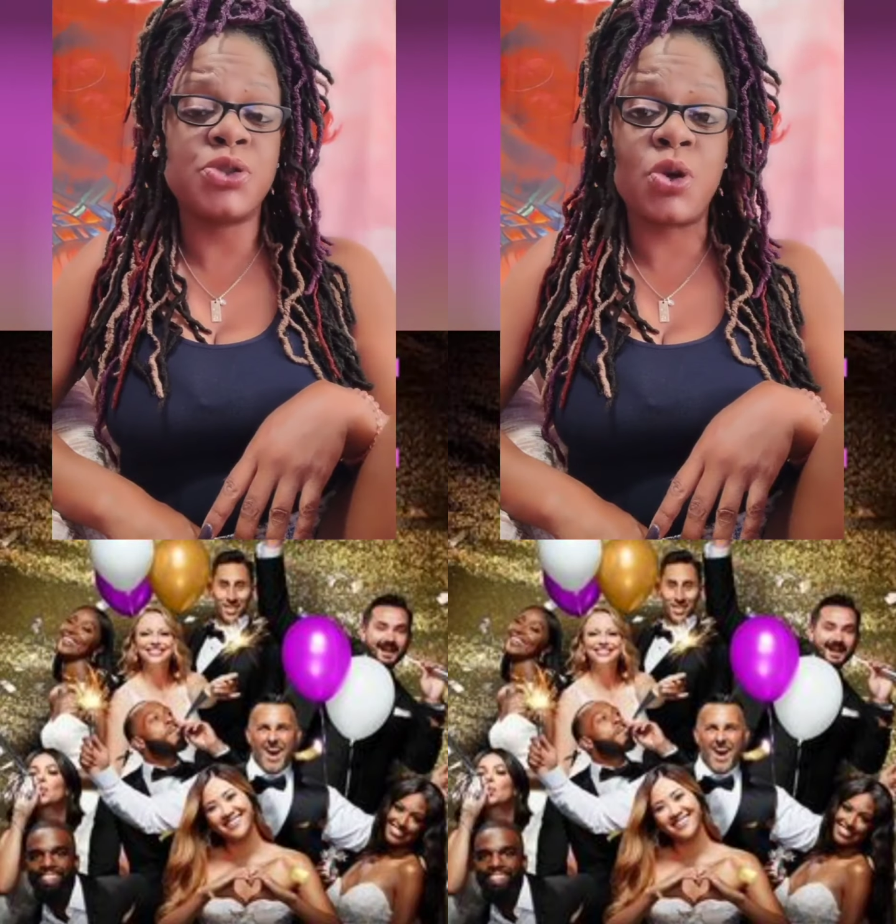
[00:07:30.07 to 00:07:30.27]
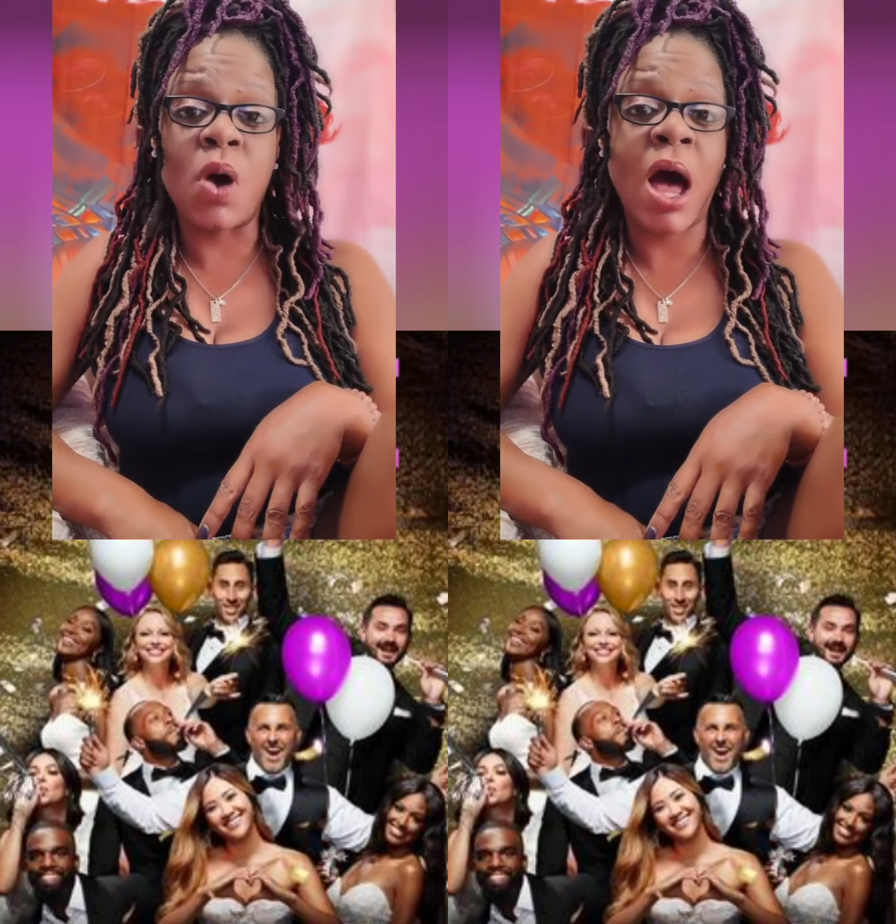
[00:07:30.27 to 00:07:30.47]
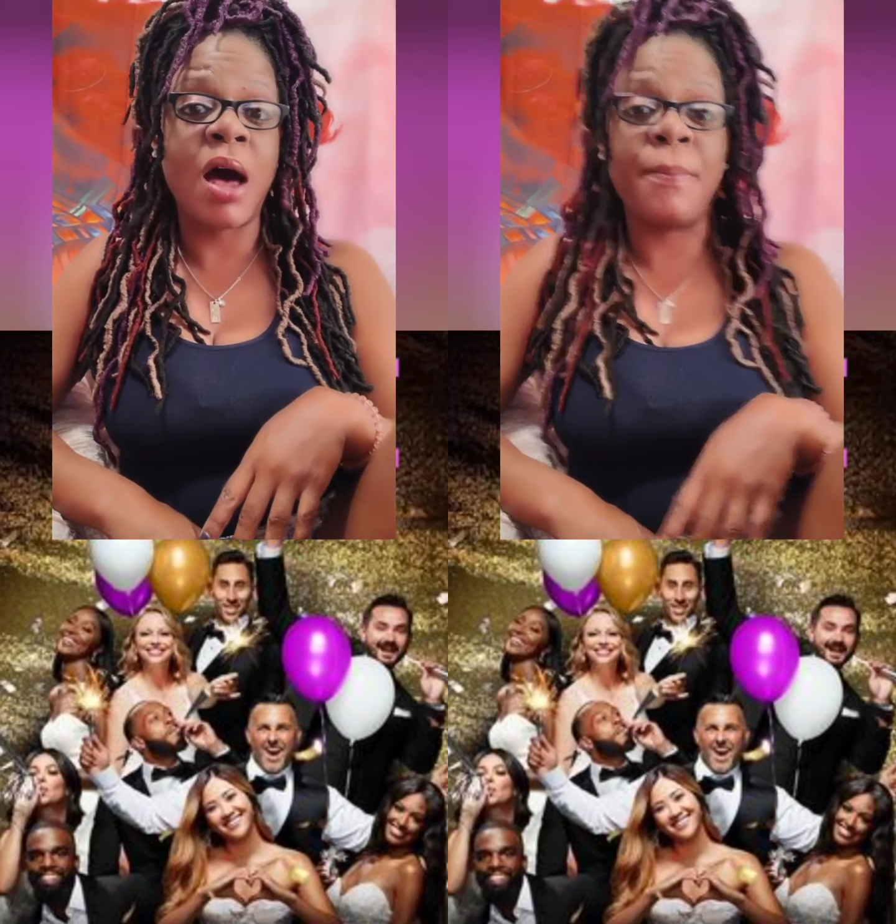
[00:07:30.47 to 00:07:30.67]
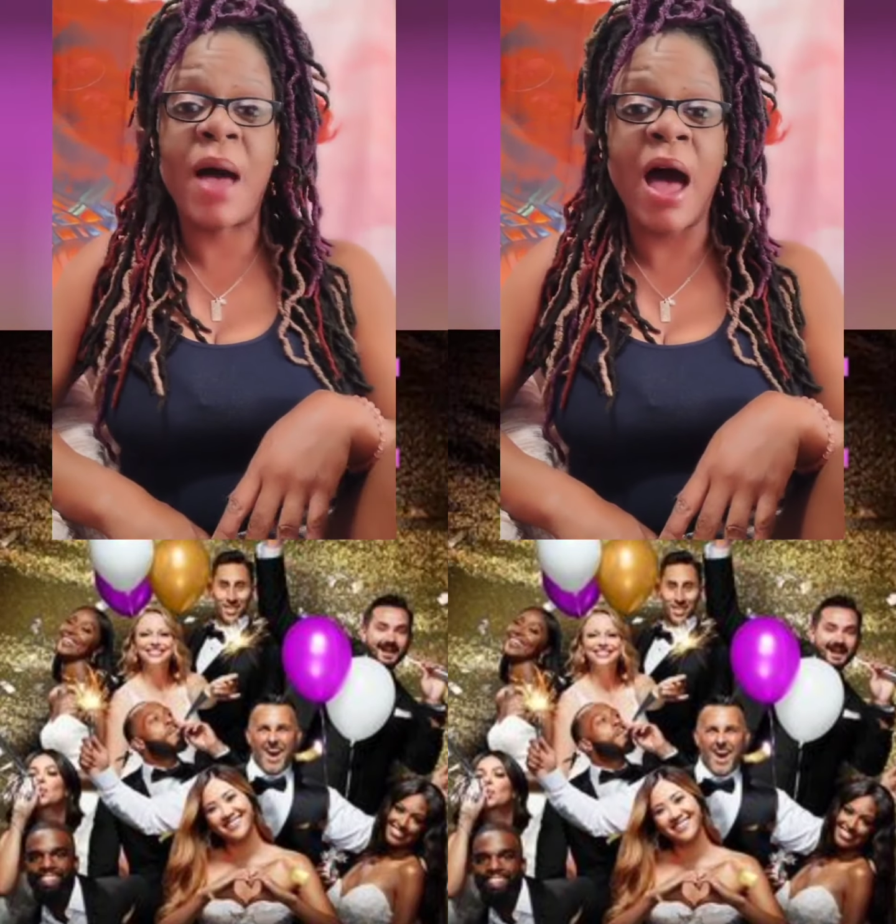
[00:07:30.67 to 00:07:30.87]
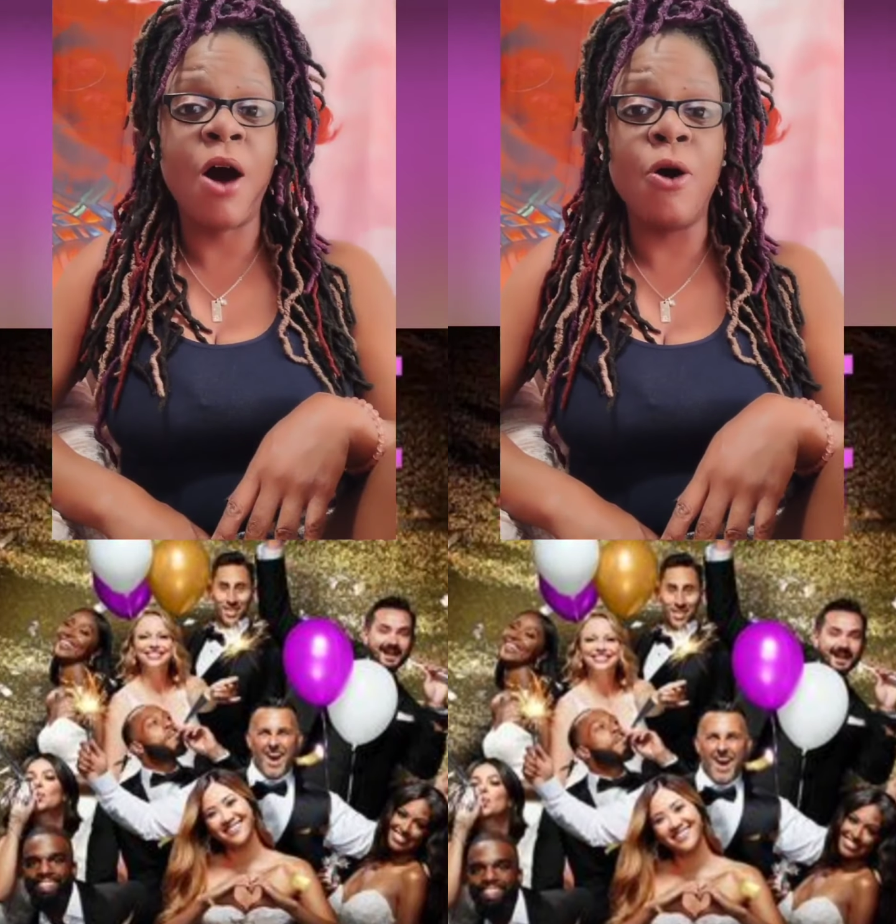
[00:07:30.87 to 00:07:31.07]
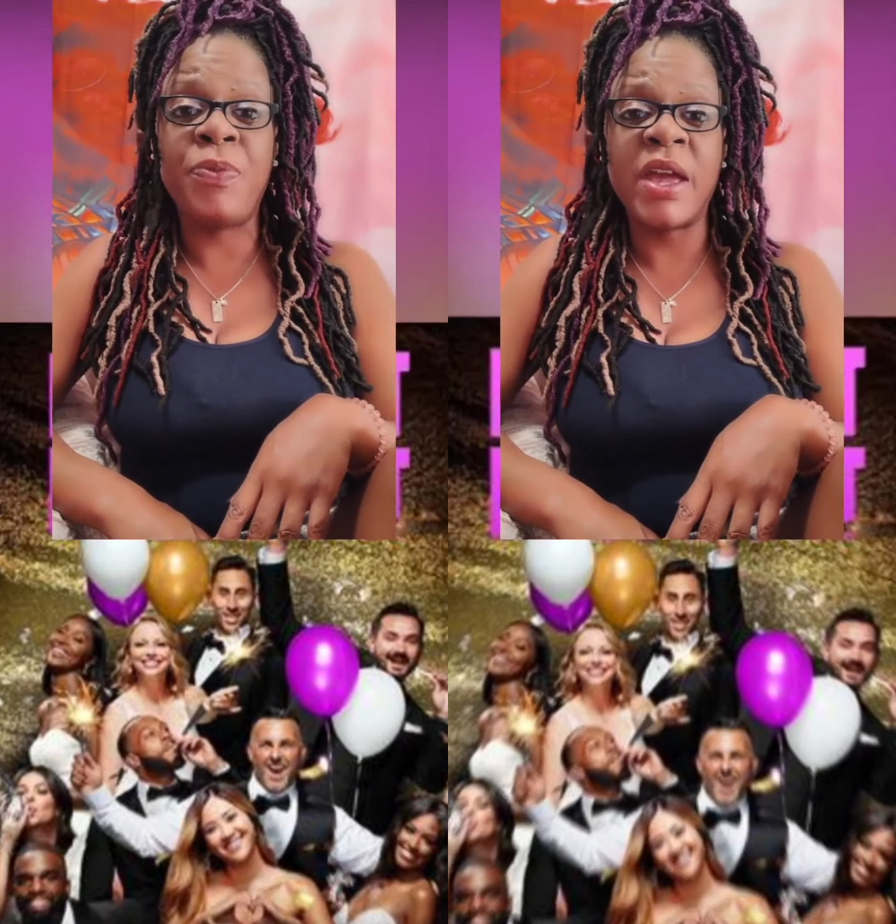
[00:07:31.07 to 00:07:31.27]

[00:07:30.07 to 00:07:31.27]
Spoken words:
So I hope they